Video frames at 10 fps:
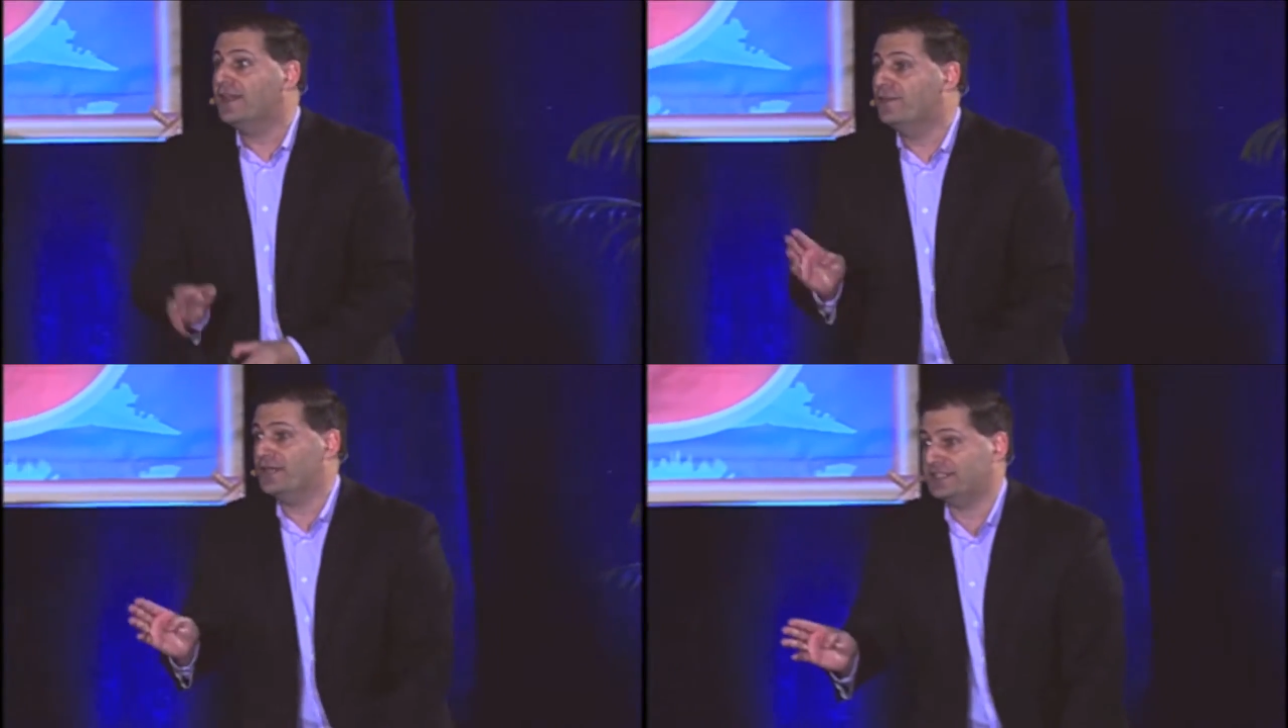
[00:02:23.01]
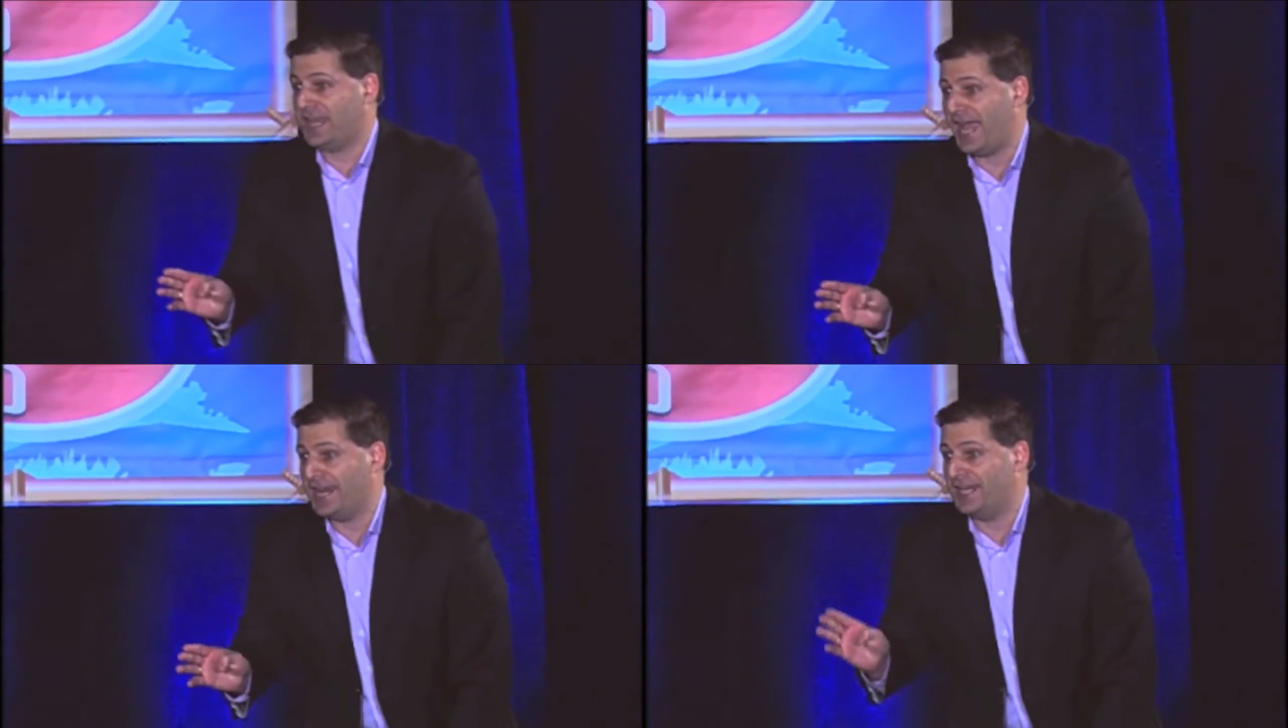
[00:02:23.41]
This
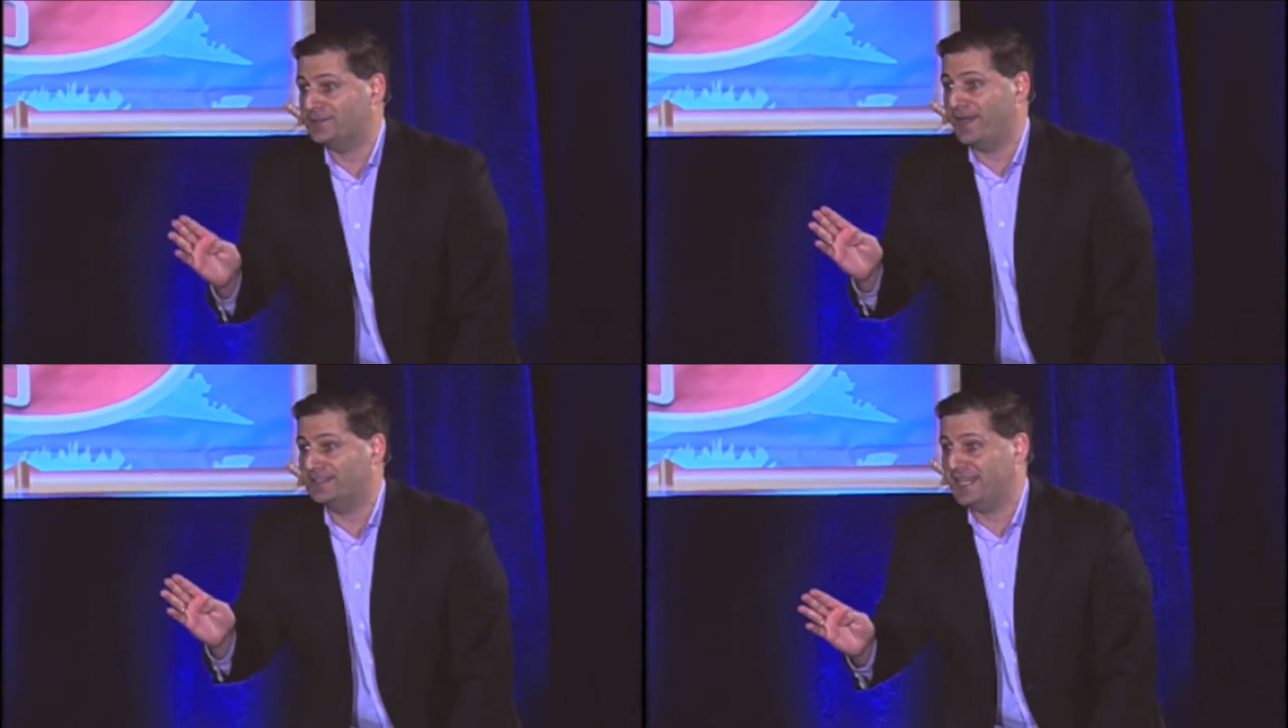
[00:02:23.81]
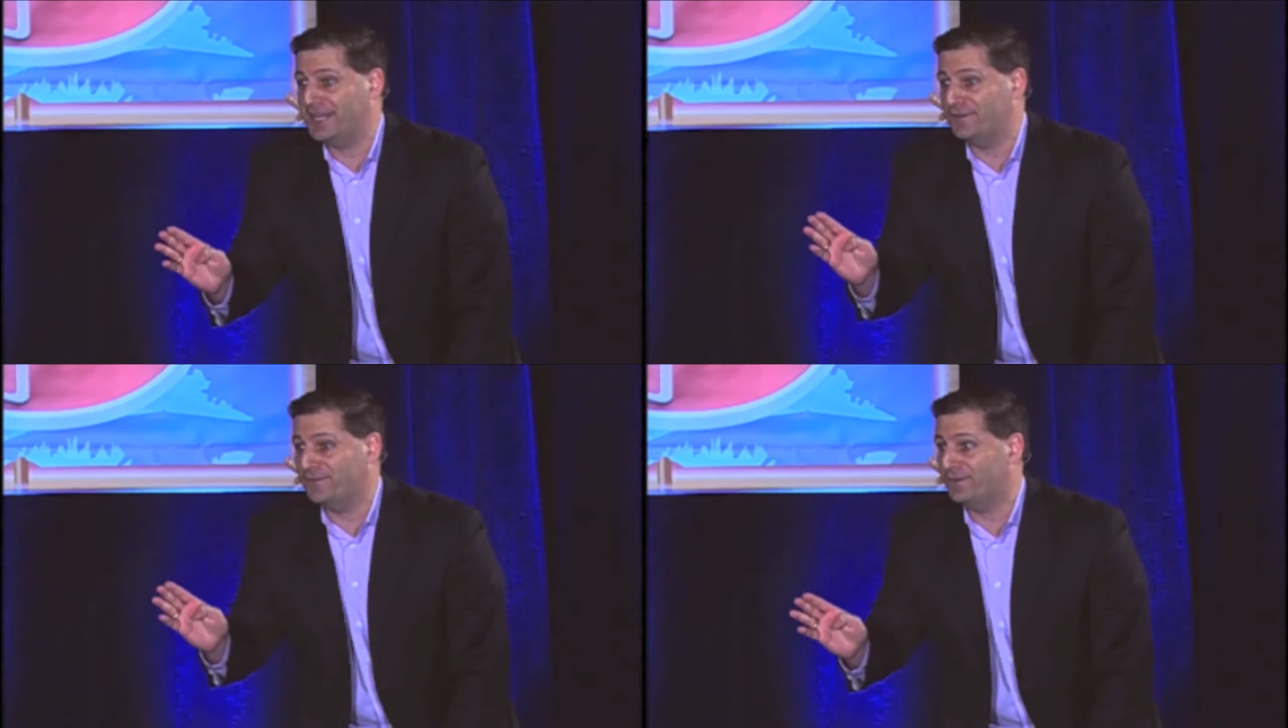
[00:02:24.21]
cat has about
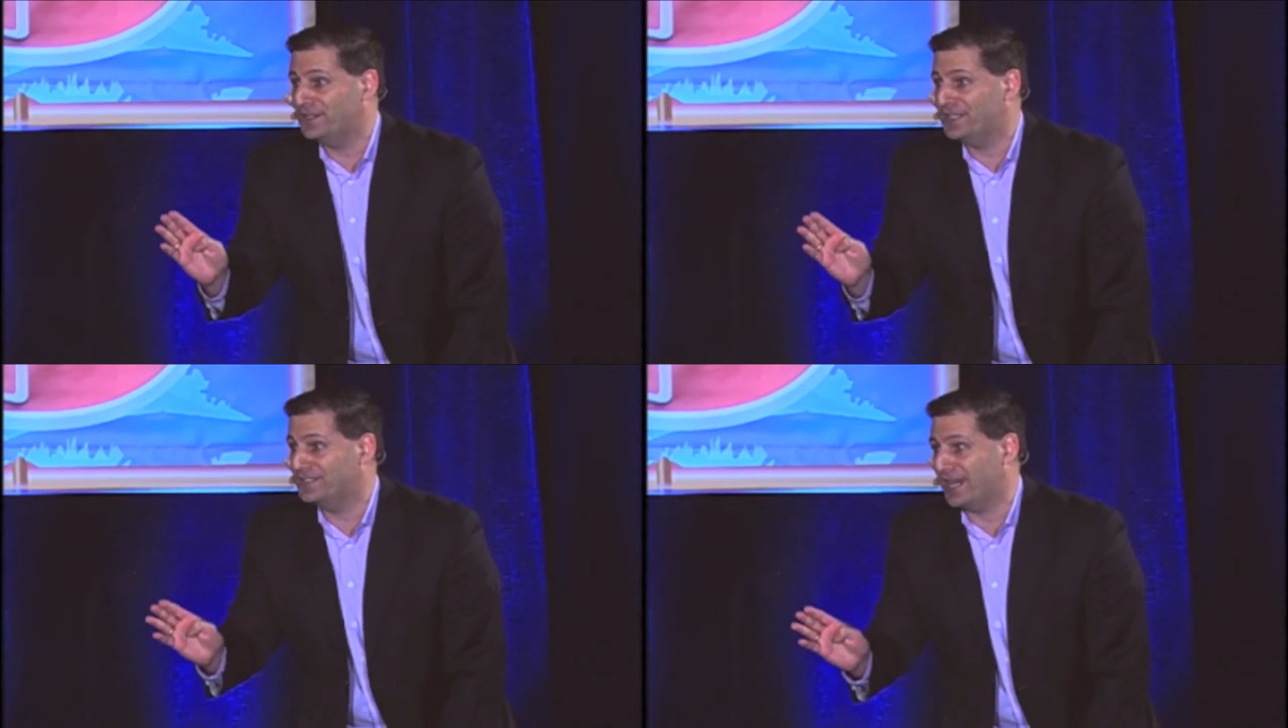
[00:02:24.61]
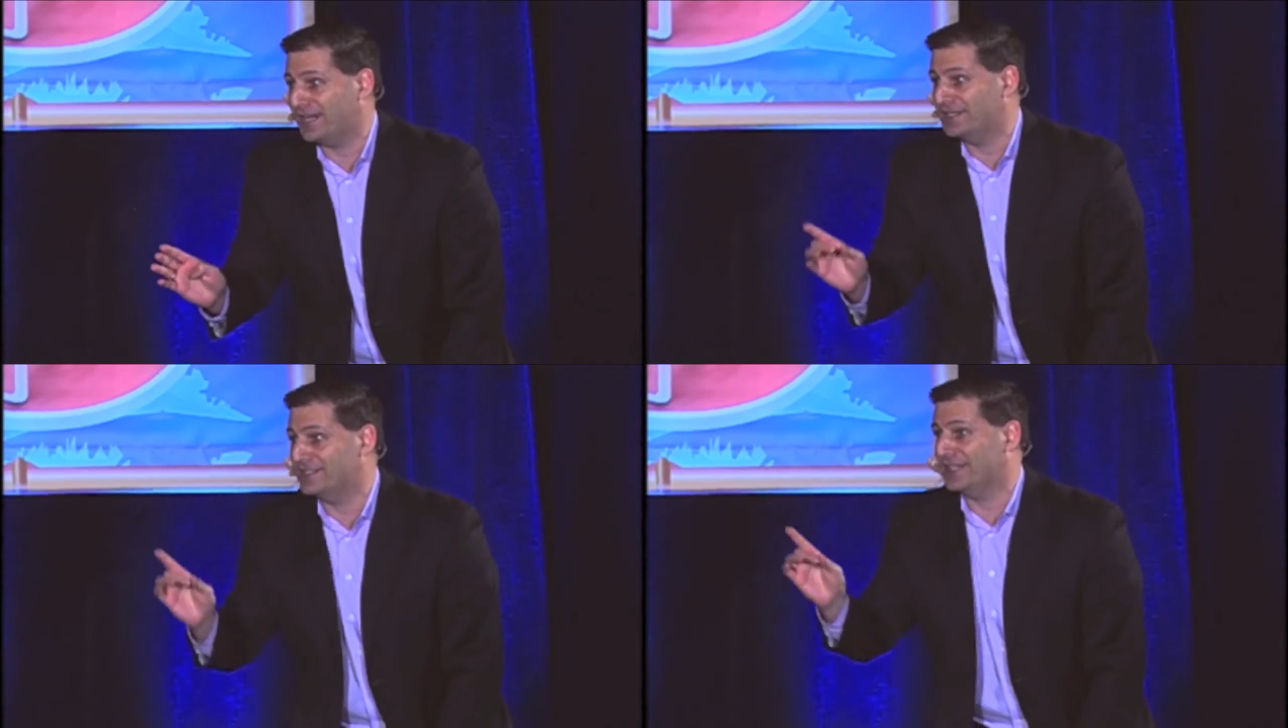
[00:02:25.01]
10 to 15
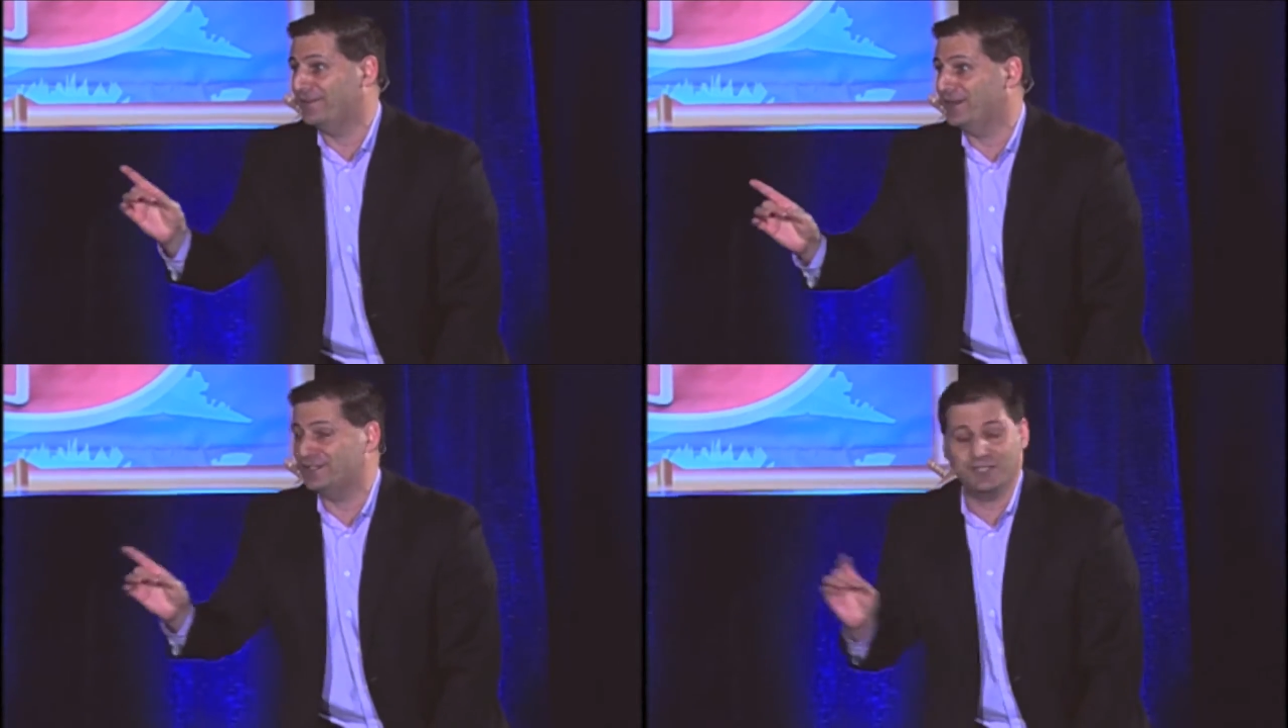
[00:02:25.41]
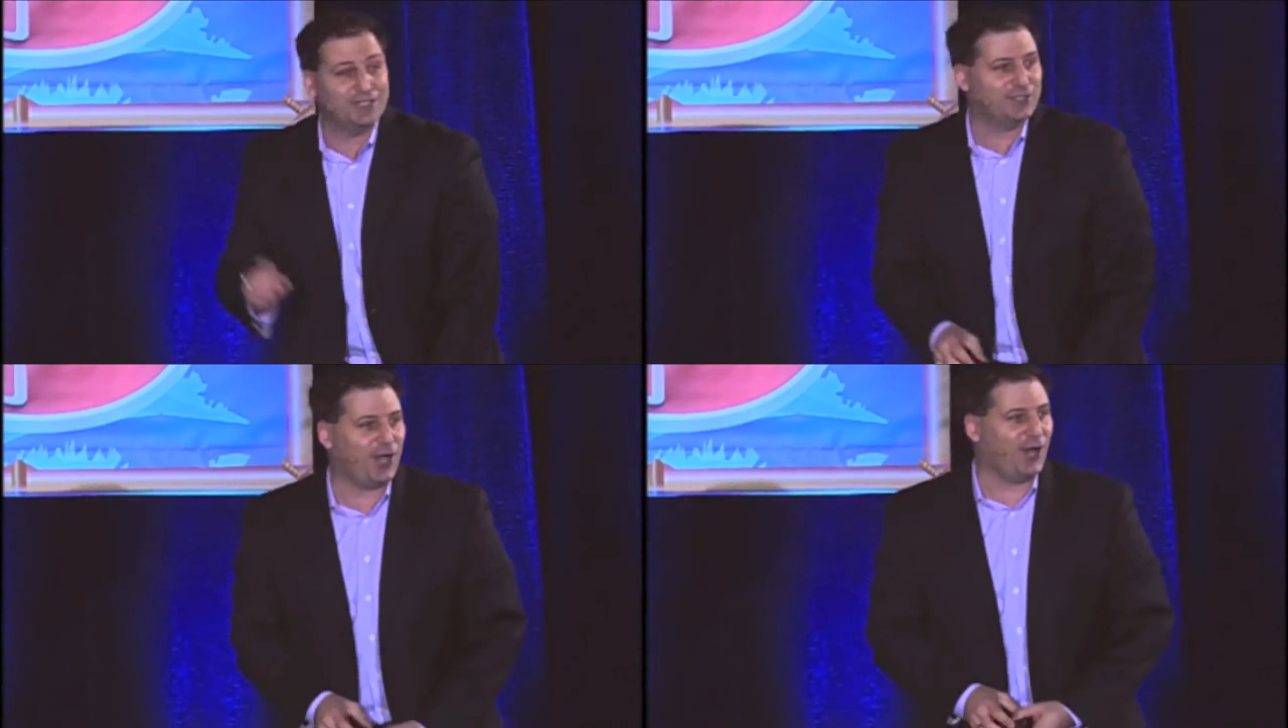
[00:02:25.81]
seconds to convince
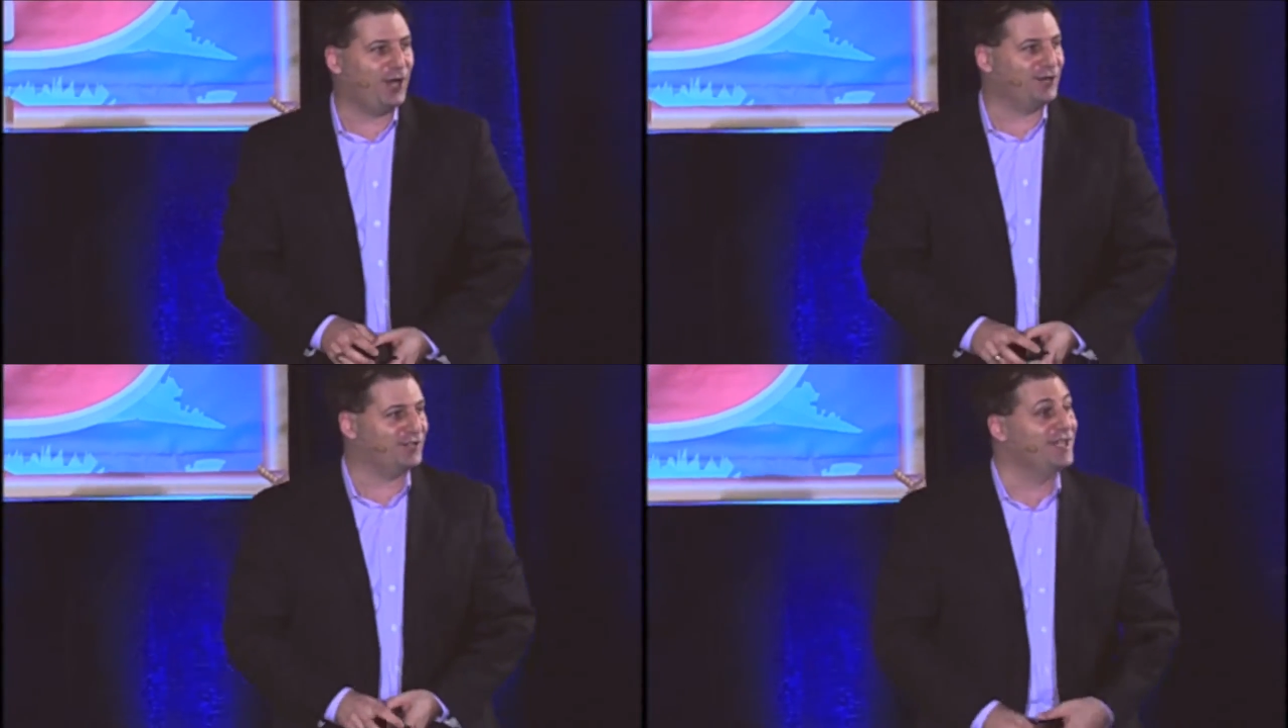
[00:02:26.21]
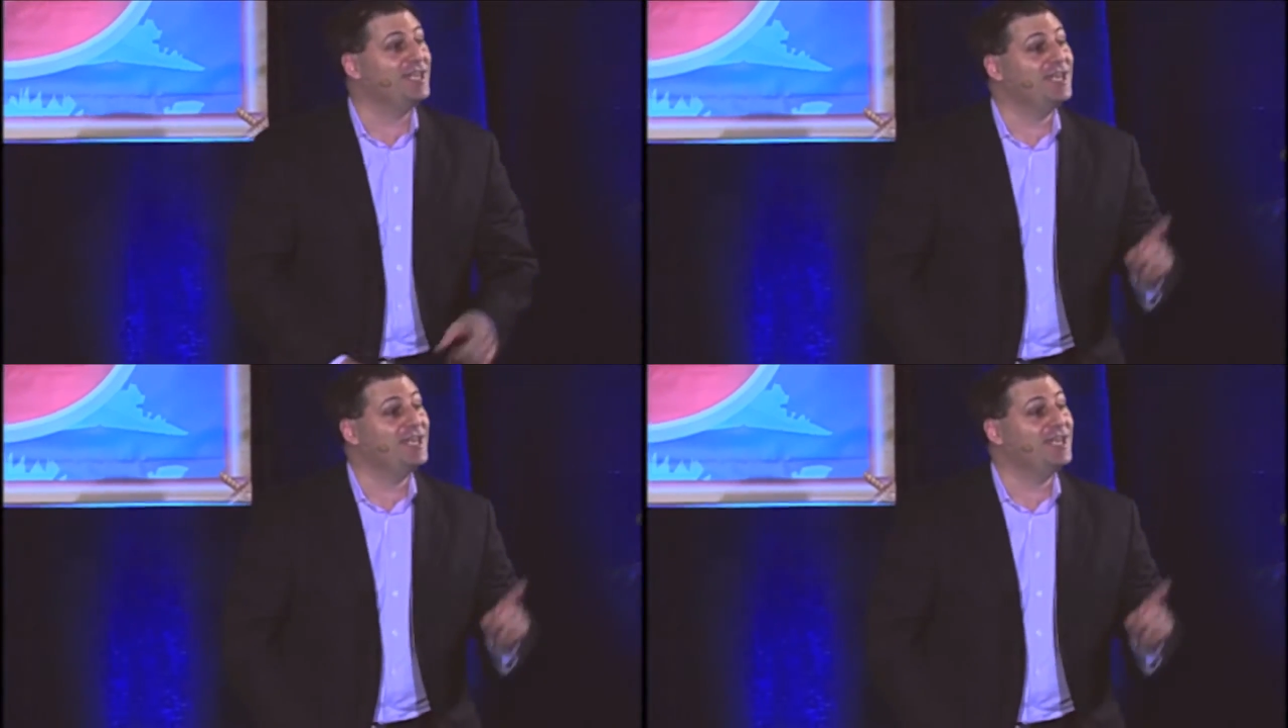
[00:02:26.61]
these dogs